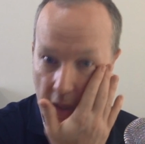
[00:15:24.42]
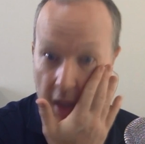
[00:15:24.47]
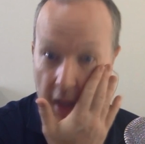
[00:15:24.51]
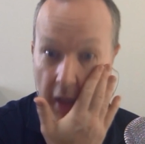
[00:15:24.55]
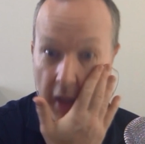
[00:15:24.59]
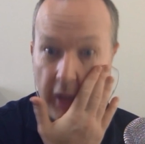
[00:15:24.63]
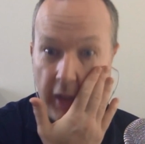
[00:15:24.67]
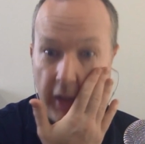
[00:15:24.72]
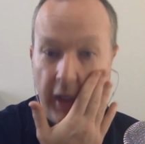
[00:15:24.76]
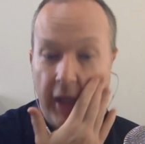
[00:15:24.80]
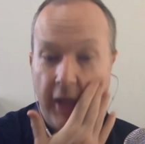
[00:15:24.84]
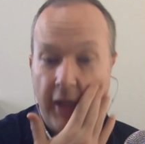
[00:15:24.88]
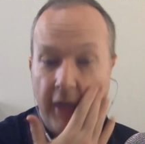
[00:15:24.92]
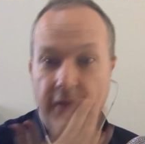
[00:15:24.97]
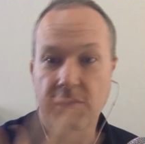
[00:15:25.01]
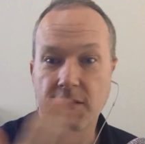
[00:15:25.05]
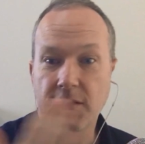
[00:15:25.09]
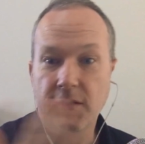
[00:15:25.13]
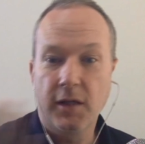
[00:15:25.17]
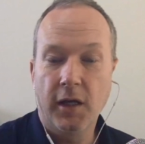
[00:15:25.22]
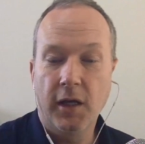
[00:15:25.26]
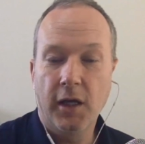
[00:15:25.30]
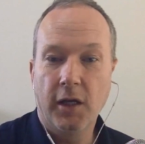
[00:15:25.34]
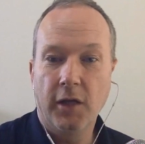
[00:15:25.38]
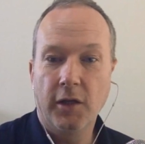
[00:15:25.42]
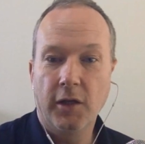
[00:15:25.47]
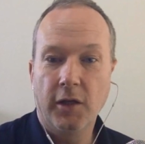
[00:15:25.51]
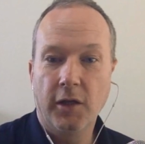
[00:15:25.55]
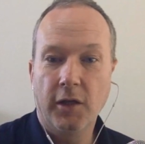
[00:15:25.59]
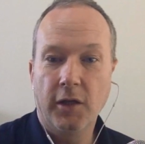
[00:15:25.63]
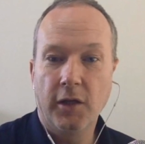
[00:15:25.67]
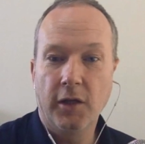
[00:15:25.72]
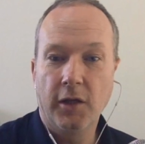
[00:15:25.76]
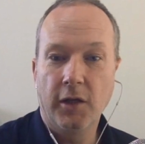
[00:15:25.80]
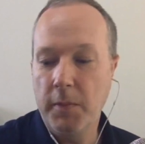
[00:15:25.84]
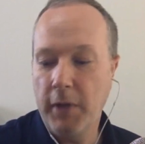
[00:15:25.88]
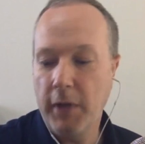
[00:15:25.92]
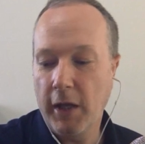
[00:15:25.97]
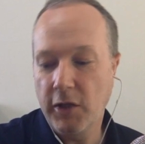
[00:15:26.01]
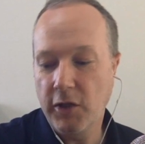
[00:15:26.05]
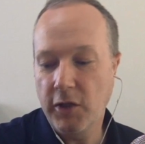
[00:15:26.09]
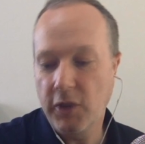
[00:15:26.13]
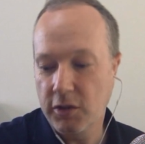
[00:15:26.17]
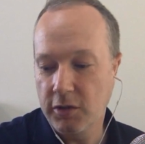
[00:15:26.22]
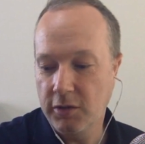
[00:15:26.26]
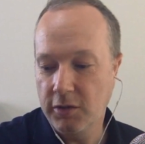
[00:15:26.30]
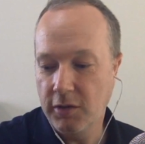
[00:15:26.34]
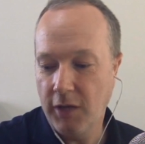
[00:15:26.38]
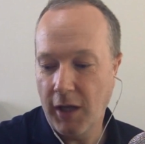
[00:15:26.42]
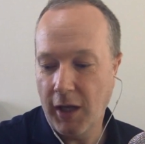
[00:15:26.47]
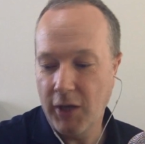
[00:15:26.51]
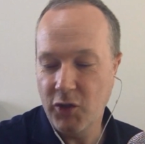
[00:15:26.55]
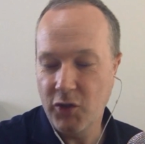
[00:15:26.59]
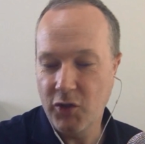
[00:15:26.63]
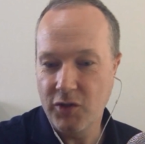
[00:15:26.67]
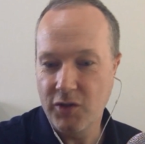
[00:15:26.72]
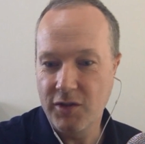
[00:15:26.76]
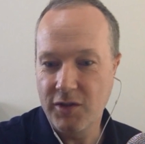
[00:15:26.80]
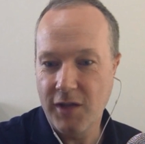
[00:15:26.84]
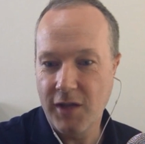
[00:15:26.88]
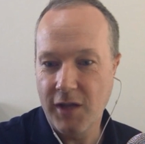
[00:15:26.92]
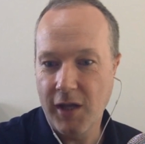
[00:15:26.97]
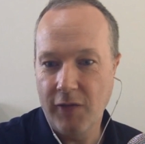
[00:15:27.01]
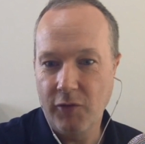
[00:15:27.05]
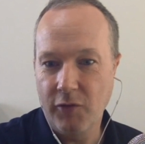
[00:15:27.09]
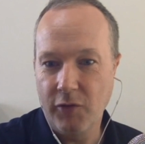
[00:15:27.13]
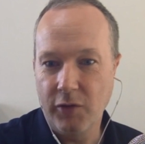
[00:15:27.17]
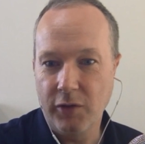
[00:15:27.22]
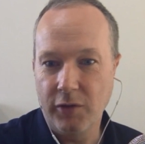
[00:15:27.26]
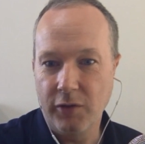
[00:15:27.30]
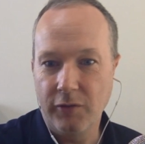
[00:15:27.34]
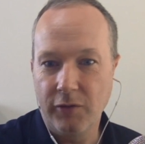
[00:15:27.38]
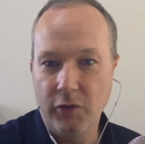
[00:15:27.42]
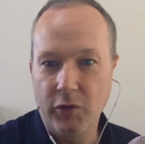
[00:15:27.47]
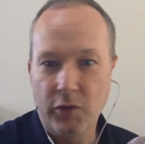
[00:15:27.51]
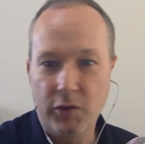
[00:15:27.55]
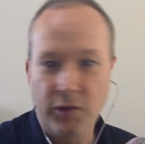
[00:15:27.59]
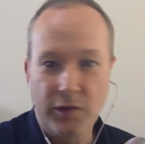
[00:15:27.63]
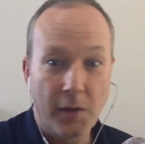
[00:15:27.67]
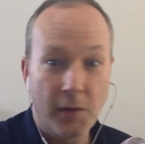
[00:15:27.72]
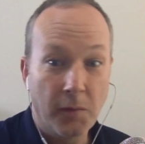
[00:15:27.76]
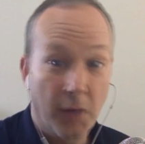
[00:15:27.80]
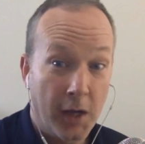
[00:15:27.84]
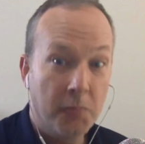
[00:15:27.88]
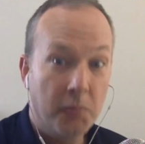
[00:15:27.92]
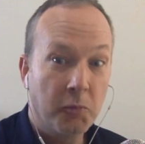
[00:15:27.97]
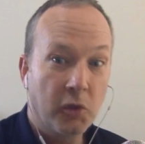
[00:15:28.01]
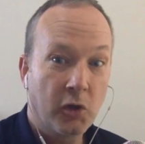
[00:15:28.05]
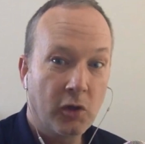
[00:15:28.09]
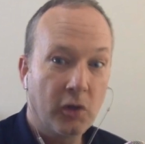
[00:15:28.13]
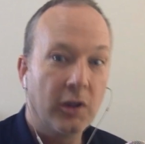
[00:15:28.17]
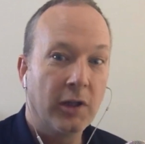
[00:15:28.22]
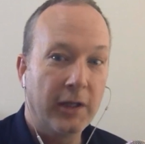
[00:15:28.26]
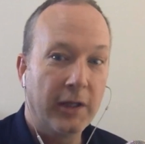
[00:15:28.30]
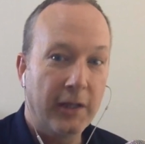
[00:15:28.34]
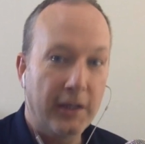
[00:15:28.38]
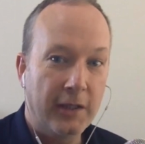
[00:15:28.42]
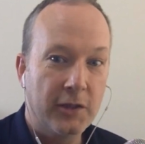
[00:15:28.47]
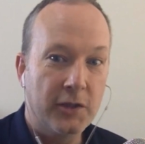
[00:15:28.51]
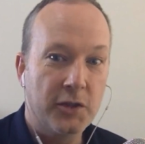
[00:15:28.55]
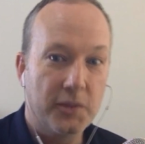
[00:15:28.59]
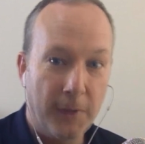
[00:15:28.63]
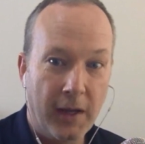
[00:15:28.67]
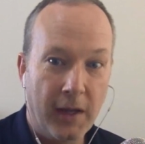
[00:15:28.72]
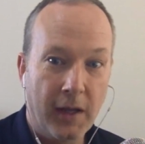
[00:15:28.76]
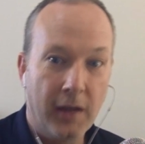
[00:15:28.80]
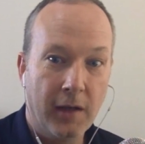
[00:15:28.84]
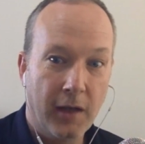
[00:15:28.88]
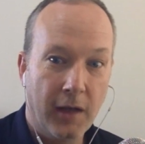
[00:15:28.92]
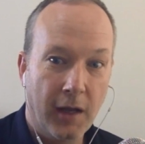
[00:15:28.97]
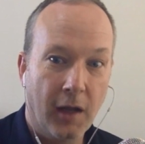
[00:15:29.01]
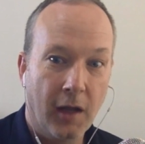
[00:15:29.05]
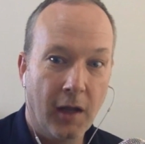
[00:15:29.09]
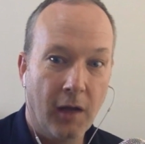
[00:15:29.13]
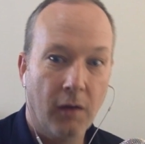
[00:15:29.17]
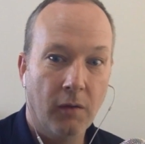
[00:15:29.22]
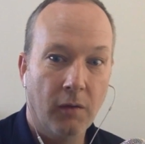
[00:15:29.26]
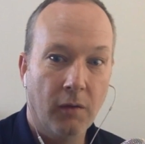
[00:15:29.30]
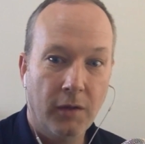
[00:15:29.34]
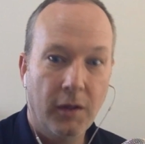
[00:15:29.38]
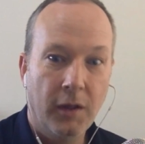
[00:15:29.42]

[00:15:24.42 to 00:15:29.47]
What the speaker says: Yes. So maybe I should say for your viewers, I'm currently in Japan now,